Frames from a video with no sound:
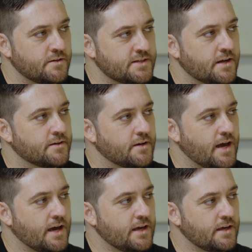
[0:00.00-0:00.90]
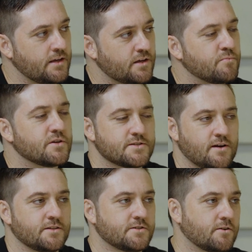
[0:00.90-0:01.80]
done a computer
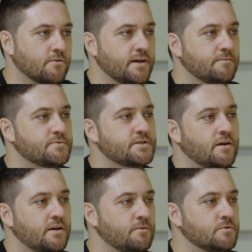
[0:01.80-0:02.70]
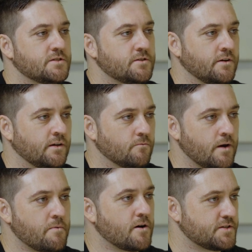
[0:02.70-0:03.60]
science degree. So he was doing
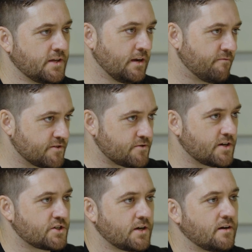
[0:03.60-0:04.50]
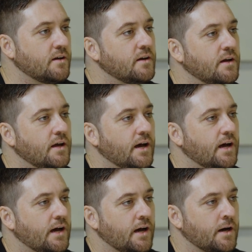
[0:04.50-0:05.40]
web hosting and infrastructure.
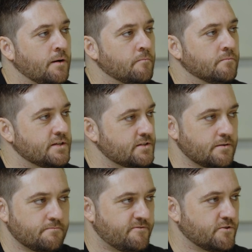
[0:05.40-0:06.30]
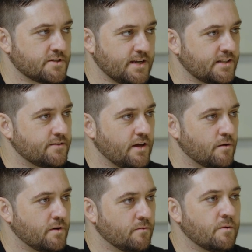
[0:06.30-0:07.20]
He's a full stack
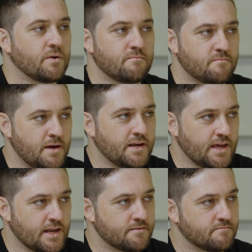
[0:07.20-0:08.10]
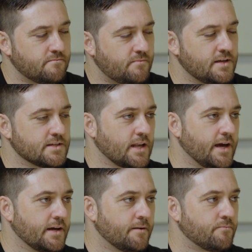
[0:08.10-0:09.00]
developer. And when we met again years
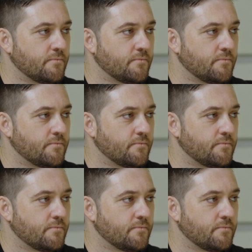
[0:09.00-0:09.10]
later,